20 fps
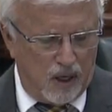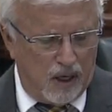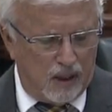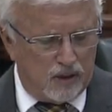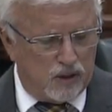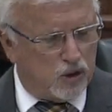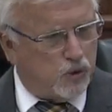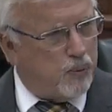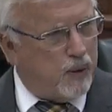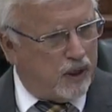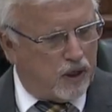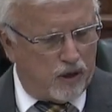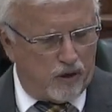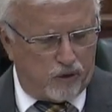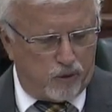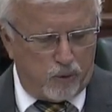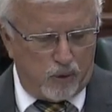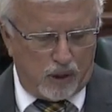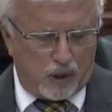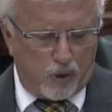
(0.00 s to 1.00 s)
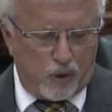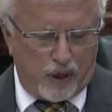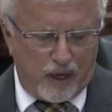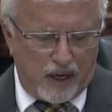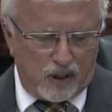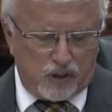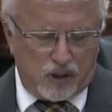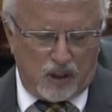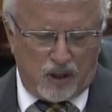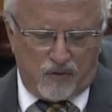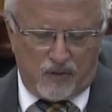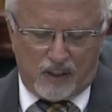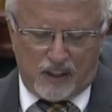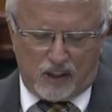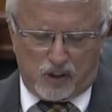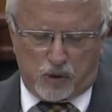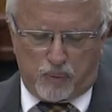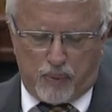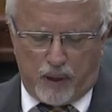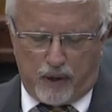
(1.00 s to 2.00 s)
The Speaker, through the creation of an
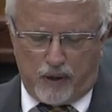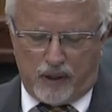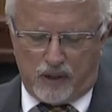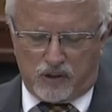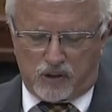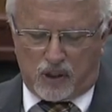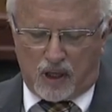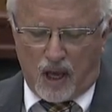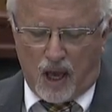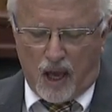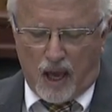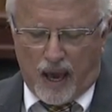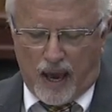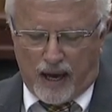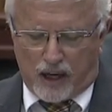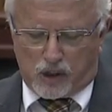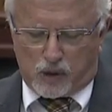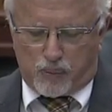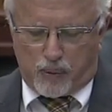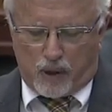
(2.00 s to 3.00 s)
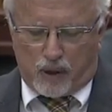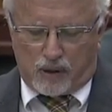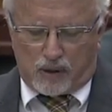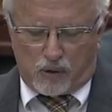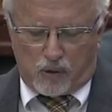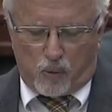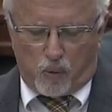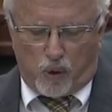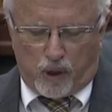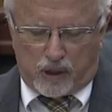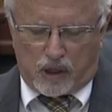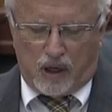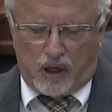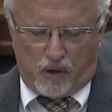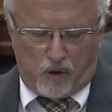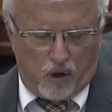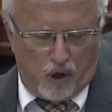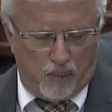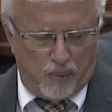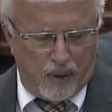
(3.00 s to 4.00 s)
experienced expert working
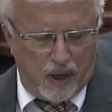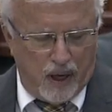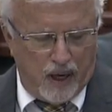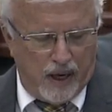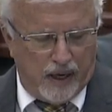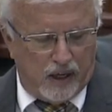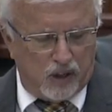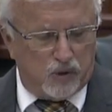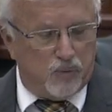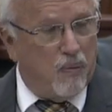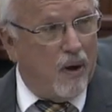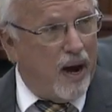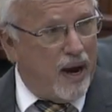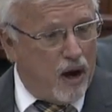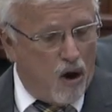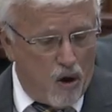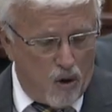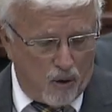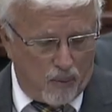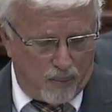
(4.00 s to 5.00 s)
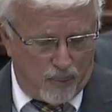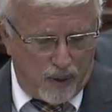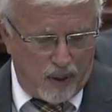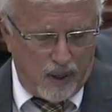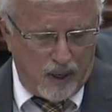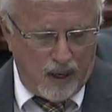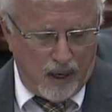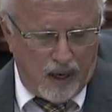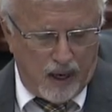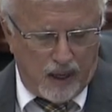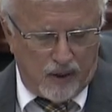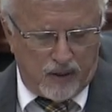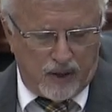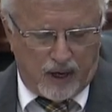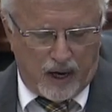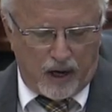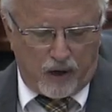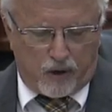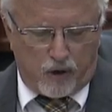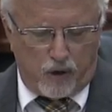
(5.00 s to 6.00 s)
group, it is my hope that
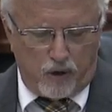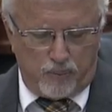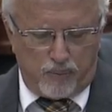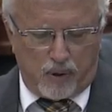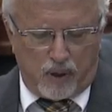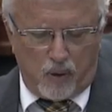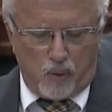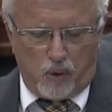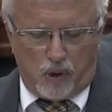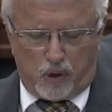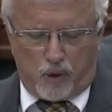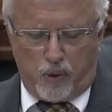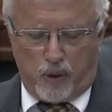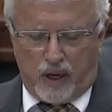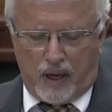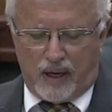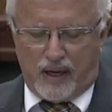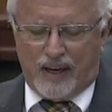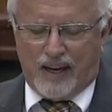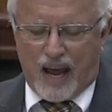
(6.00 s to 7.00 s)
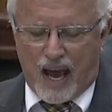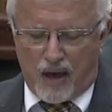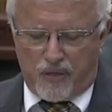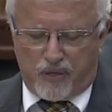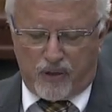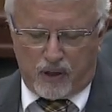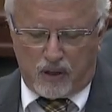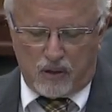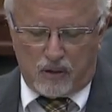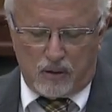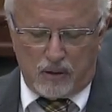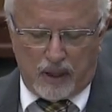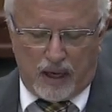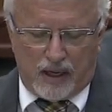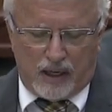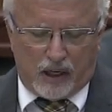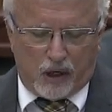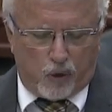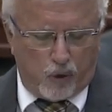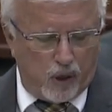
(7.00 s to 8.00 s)
our group will create an ethical
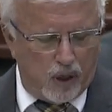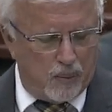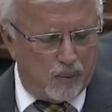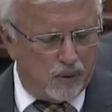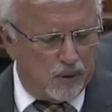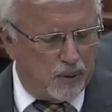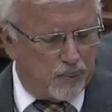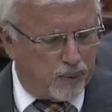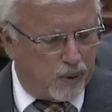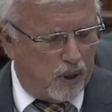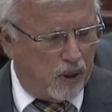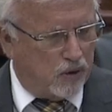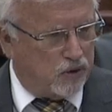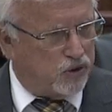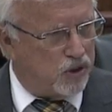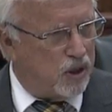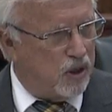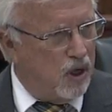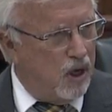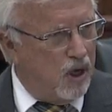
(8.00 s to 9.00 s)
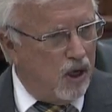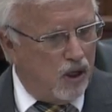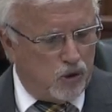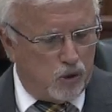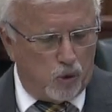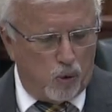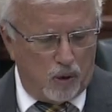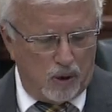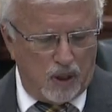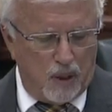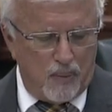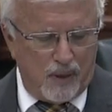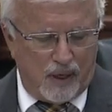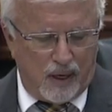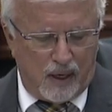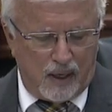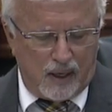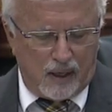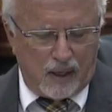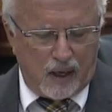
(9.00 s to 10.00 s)
and agreeable approach to
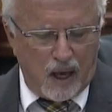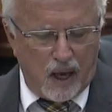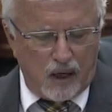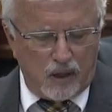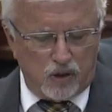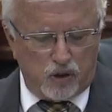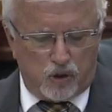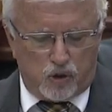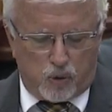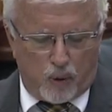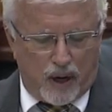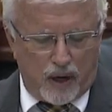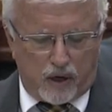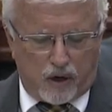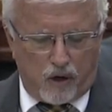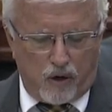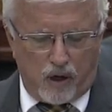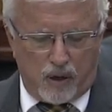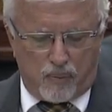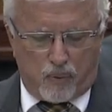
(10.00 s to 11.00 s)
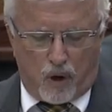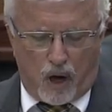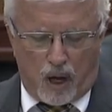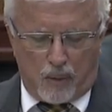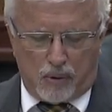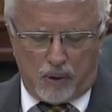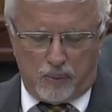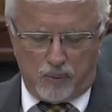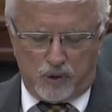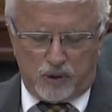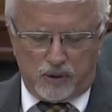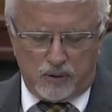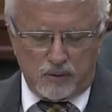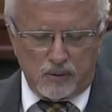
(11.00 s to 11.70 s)
eliminating stray current problems